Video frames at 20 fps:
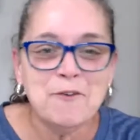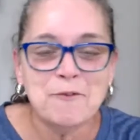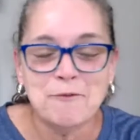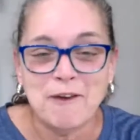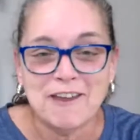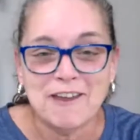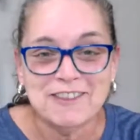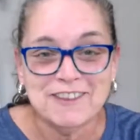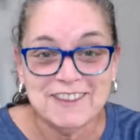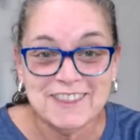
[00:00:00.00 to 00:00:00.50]

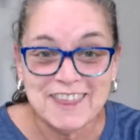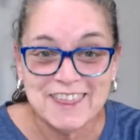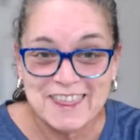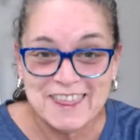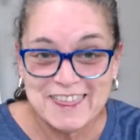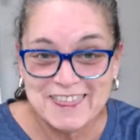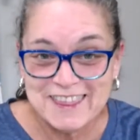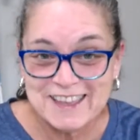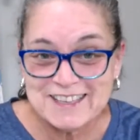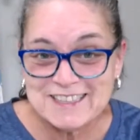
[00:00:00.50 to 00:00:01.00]
rather than
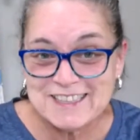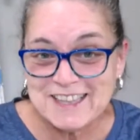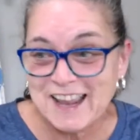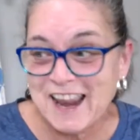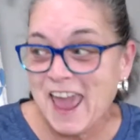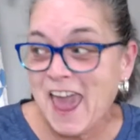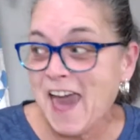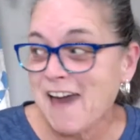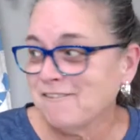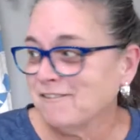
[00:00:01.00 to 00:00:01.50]
the things that
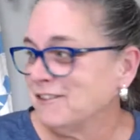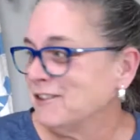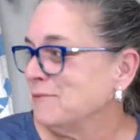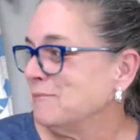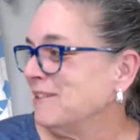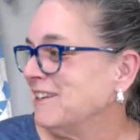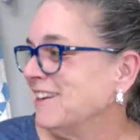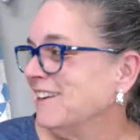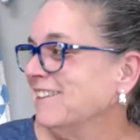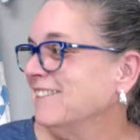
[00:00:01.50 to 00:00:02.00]
have to
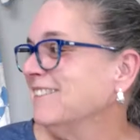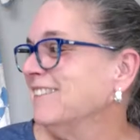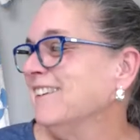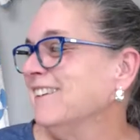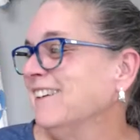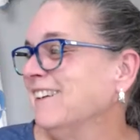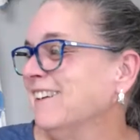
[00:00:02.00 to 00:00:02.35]
be done.